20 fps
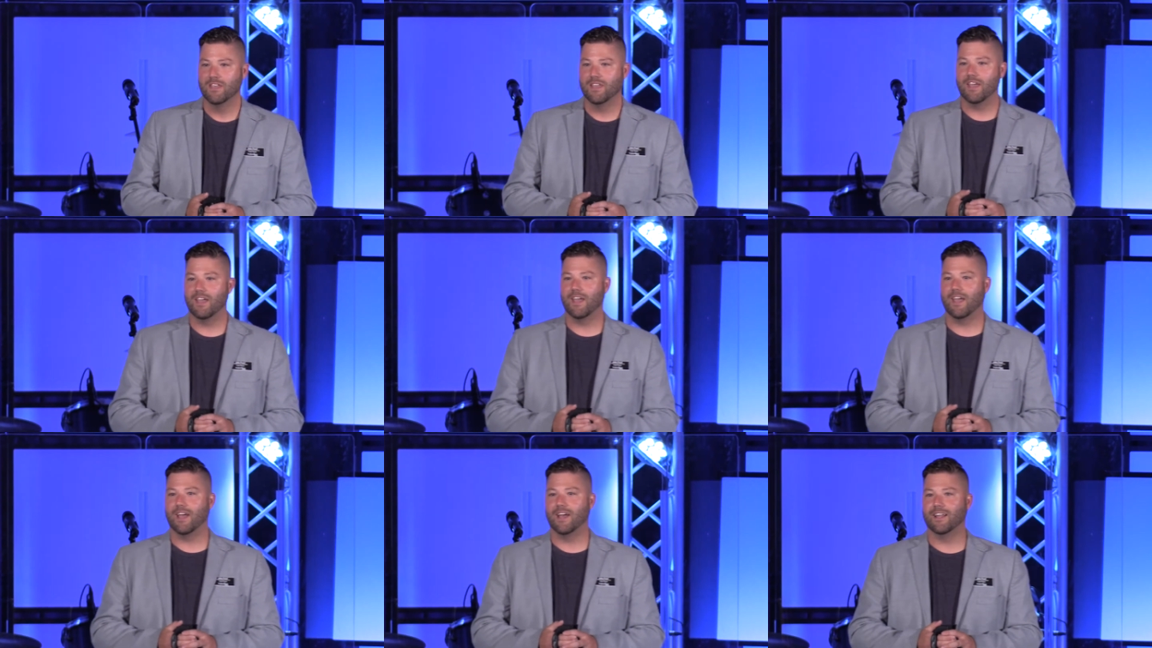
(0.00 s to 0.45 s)

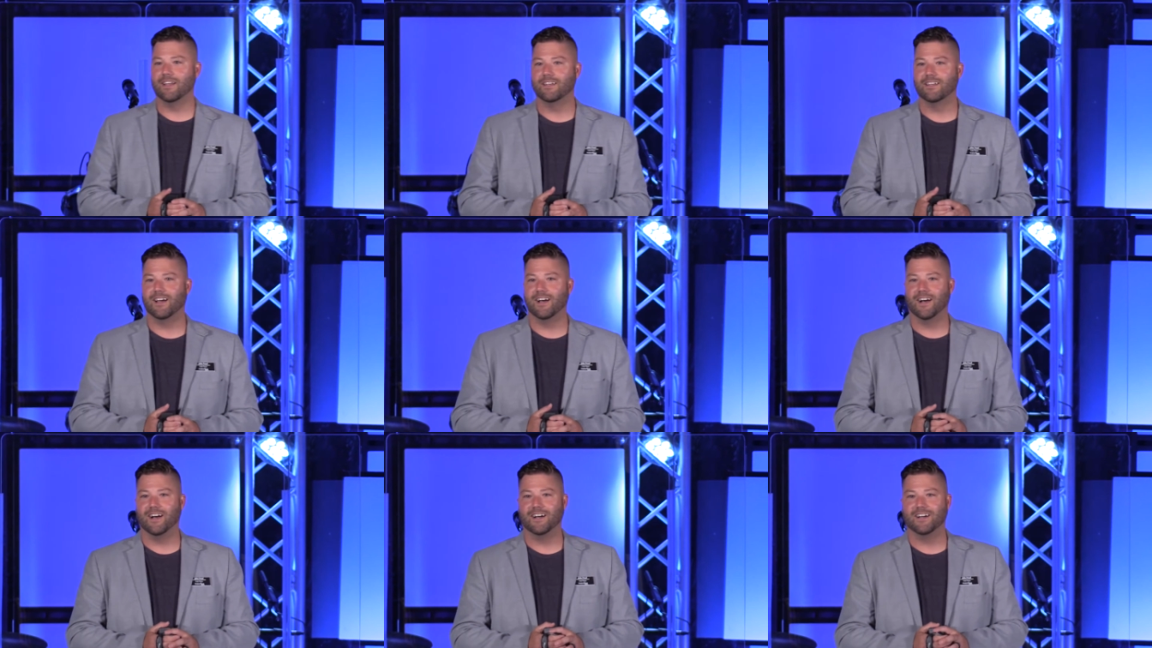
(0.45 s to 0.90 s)

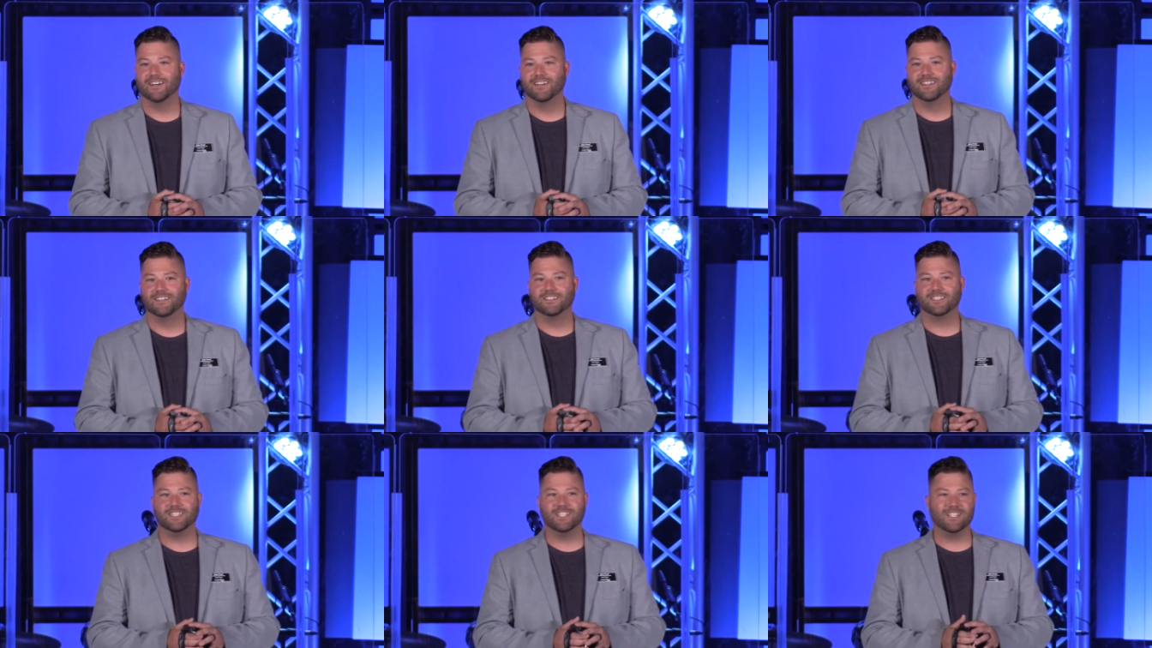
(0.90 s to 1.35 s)
And
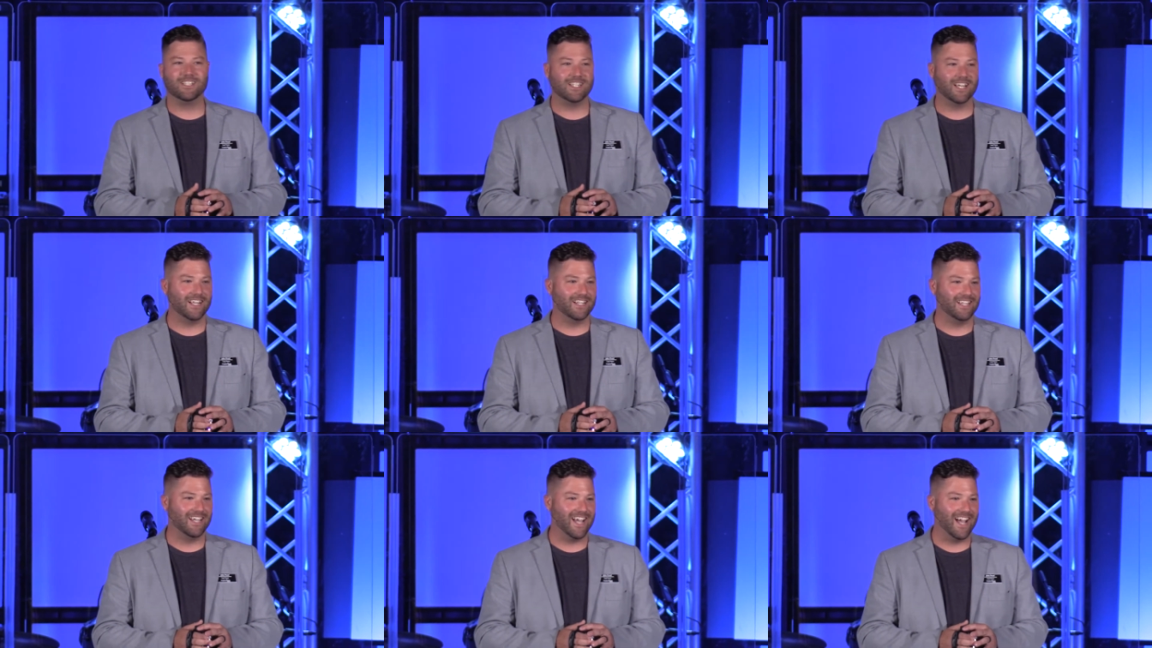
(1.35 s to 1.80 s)
she
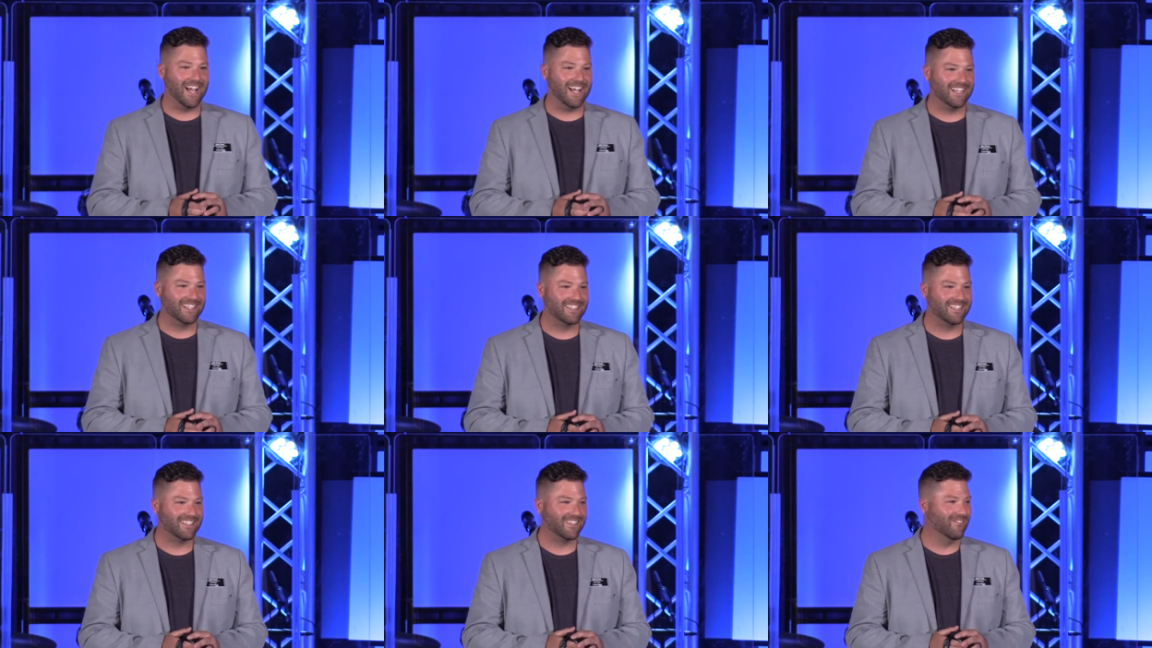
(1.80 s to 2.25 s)
said
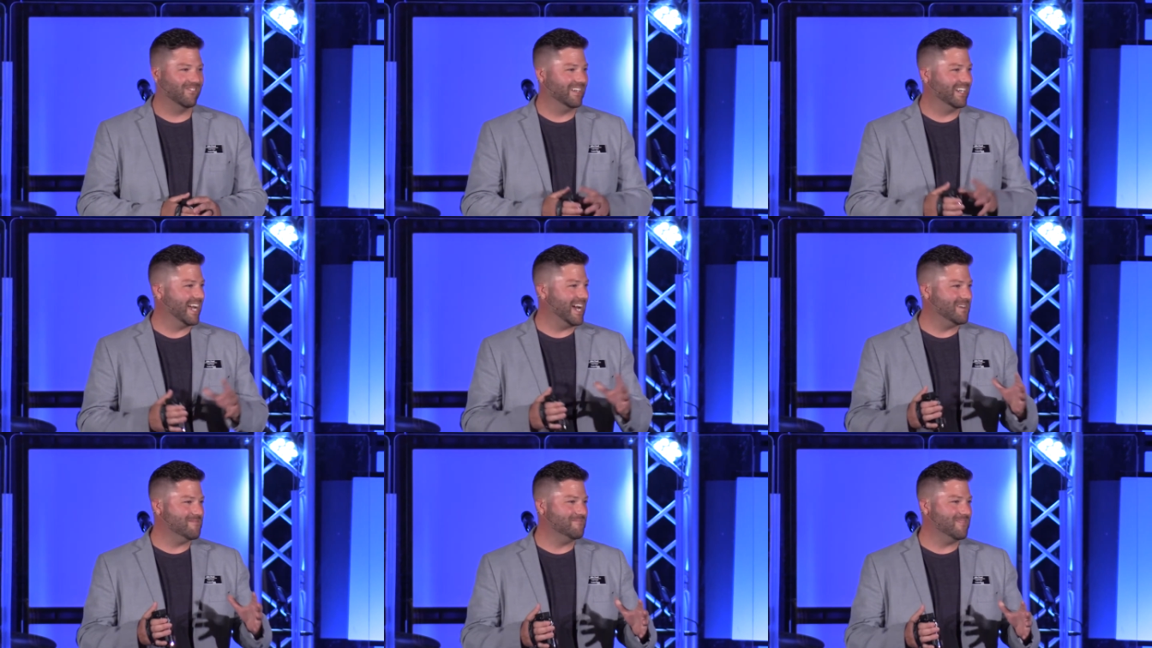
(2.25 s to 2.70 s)
yes, and we
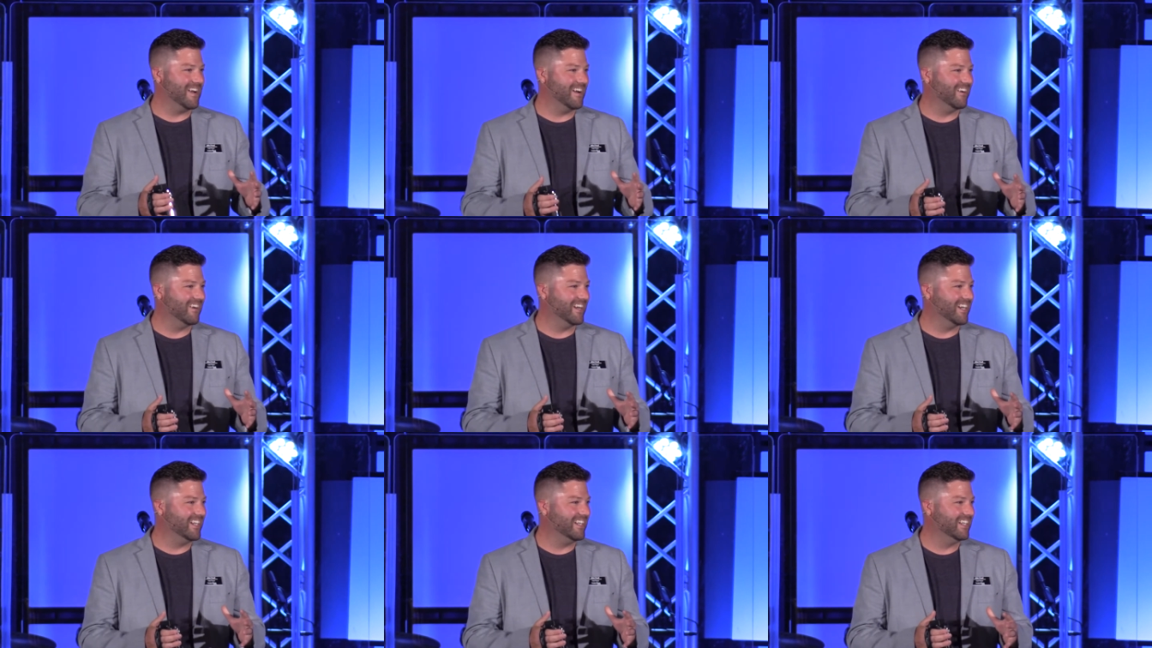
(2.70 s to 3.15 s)
got
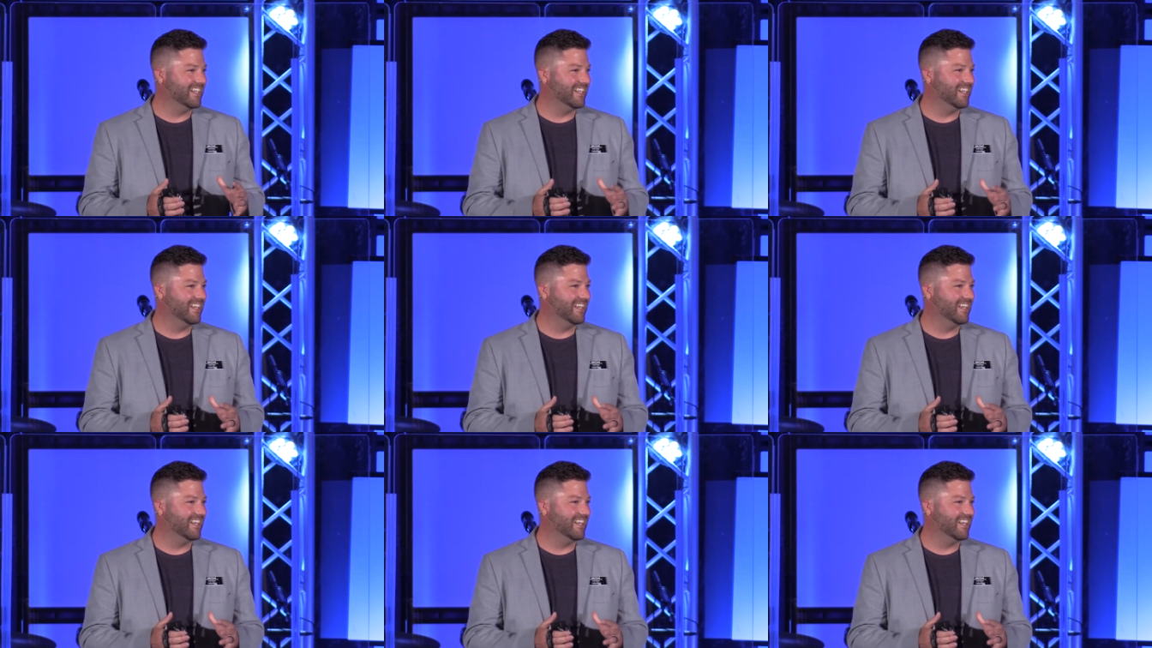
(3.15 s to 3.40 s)
married.